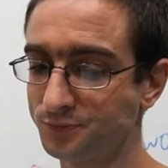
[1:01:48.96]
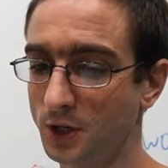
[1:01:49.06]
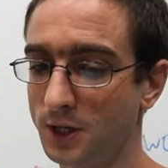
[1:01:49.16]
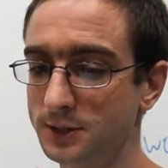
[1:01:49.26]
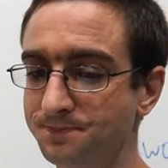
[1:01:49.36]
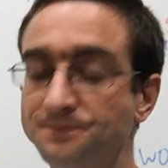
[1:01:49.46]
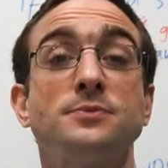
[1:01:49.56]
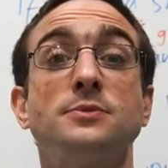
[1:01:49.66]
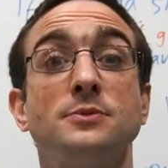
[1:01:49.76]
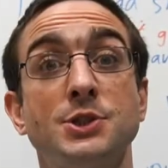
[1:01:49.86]
Okay,
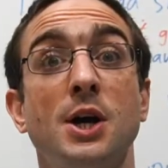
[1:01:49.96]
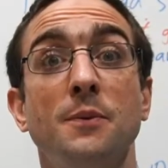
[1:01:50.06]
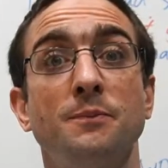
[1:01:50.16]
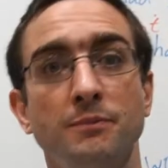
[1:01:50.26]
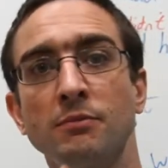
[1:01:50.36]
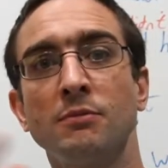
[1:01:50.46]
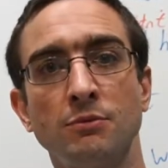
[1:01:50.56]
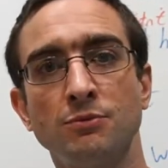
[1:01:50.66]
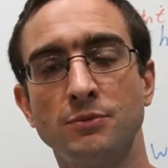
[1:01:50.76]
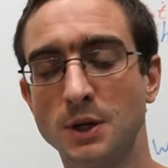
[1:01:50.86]
so
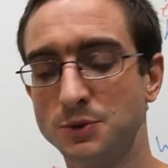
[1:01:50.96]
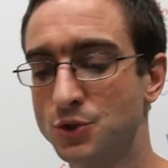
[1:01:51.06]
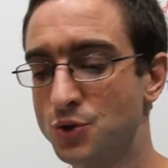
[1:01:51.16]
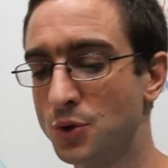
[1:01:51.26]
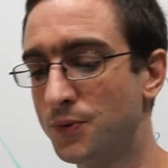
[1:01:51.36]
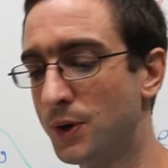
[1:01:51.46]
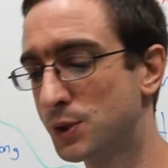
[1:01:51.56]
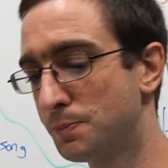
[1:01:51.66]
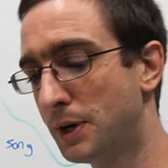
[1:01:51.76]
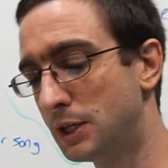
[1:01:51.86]
that was the true or
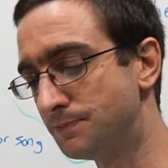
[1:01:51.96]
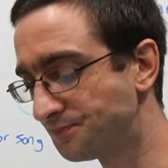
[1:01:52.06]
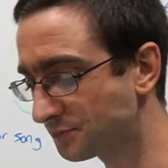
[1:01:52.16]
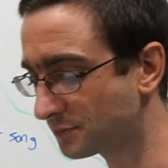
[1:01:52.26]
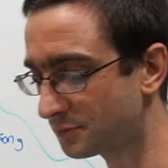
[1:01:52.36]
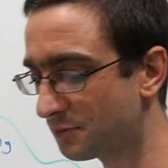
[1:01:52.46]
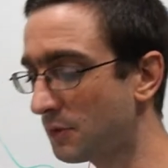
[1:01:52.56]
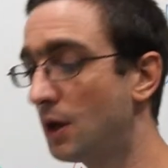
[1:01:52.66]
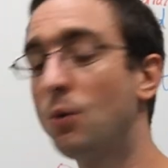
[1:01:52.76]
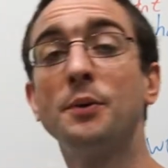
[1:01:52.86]
false part.
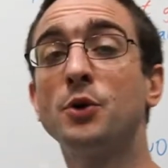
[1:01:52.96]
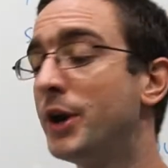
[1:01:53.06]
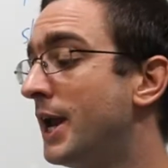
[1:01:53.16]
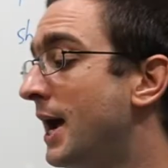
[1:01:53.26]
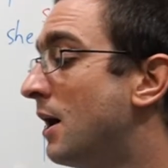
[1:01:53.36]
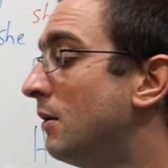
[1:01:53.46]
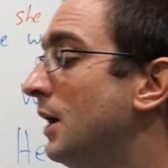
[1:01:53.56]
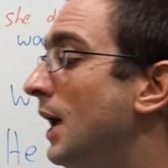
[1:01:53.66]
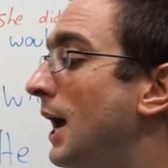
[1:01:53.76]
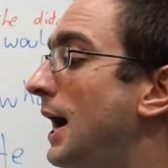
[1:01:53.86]
What we've got
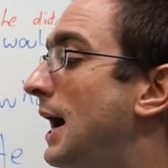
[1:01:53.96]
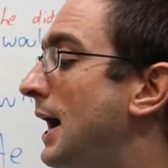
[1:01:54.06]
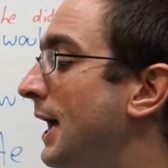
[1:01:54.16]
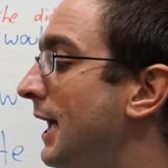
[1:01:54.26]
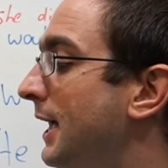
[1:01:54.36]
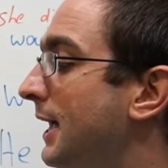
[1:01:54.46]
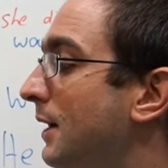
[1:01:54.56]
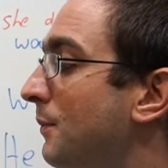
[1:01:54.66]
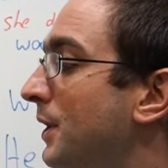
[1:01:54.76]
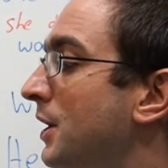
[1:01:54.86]
now,
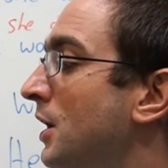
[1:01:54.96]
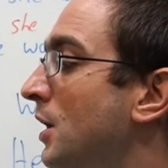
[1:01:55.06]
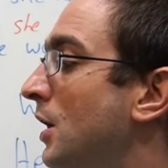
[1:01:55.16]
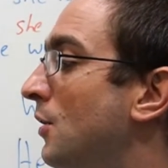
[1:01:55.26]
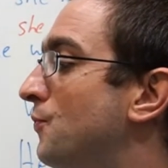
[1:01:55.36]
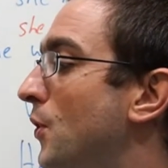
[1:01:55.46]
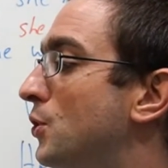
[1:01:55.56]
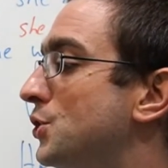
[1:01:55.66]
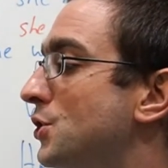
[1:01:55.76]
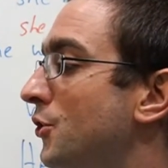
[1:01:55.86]
here we're going to
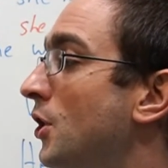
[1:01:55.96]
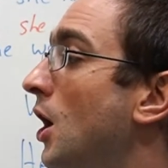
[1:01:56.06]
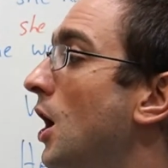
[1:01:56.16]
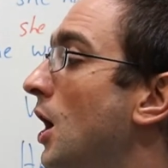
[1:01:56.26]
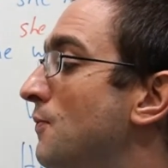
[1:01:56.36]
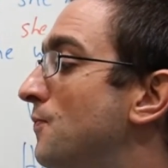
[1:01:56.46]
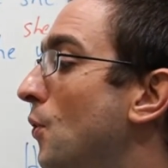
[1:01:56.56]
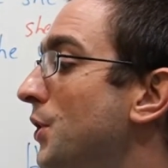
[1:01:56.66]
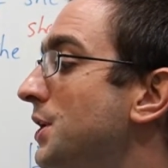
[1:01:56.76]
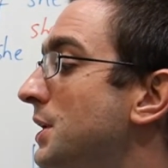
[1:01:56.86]
focus on
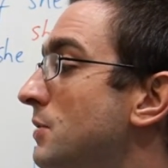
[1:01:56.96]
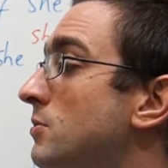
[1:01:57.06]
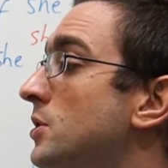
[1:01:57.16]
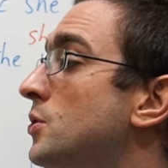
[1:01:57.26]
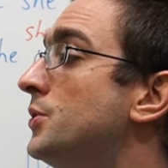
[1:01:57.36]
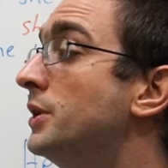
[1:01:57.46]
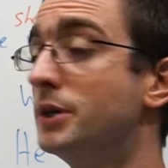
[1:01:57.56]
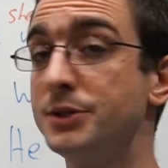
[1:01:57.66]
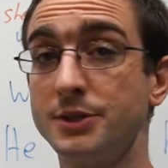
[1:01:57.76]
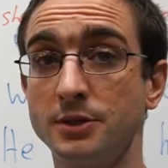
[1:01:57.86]
avoiding
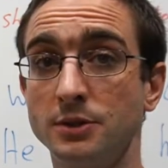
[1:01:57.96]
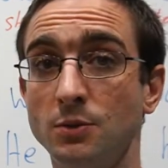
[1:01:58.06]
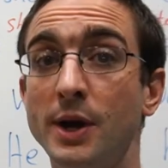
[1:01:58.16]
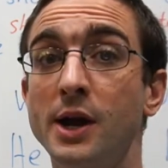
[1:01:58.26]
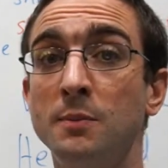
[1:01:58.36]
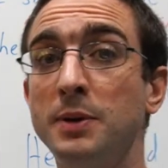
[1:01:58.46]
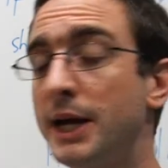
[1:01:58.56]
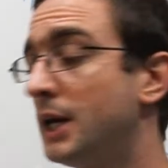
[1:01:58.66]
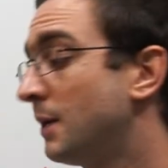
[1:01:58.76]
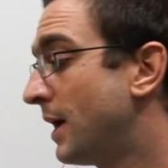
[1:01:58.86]
rudeness when
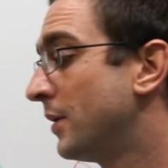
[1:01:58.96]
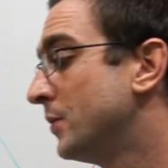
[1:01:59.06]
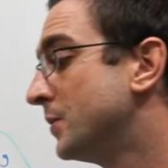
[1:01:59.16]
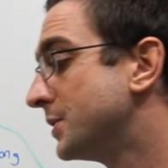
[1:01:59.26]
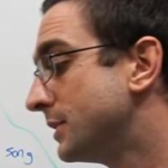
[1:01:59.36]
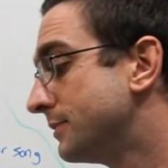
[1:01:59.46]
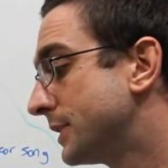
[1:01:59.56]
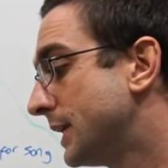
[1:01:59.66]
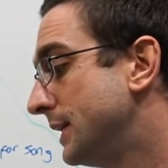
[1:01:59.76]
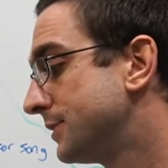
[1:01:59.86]
complaining about an order.
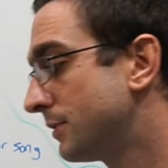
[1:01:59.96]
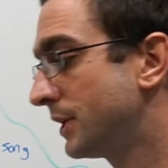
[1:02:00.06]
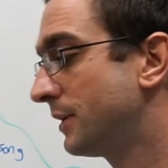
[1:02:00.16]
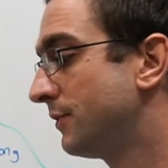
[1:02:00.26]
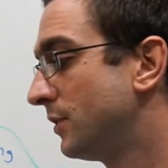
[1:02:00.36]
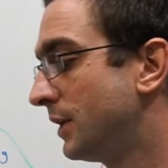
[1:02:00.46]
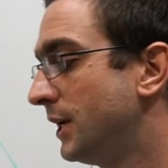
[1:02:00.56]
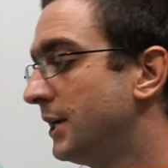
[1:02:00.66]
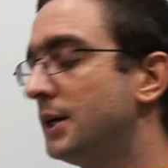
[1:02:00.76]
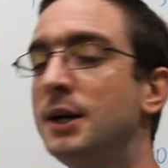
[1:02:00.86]
Okay, so I'm going to give you
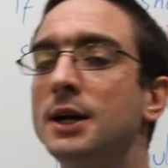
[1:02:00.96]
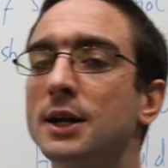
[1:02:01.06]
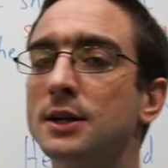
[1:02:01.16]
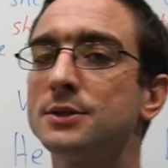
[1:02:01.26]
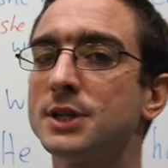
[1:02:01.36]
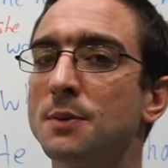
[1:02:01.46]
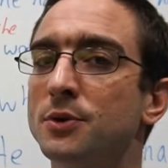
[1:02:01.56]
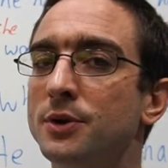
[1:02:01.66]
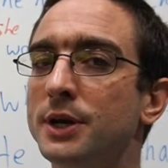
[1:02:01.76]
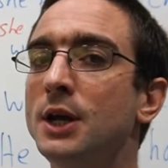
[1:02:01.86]
here a little
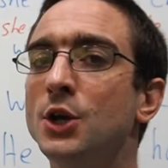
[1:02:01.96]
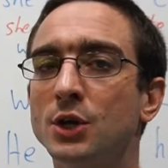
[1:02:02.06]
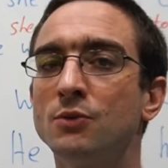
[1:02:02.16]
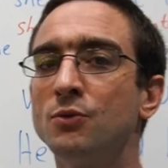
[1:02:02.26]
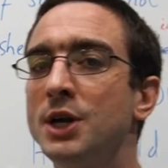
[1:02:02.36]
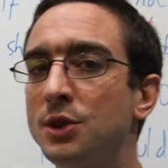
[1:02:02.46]
summary. You can read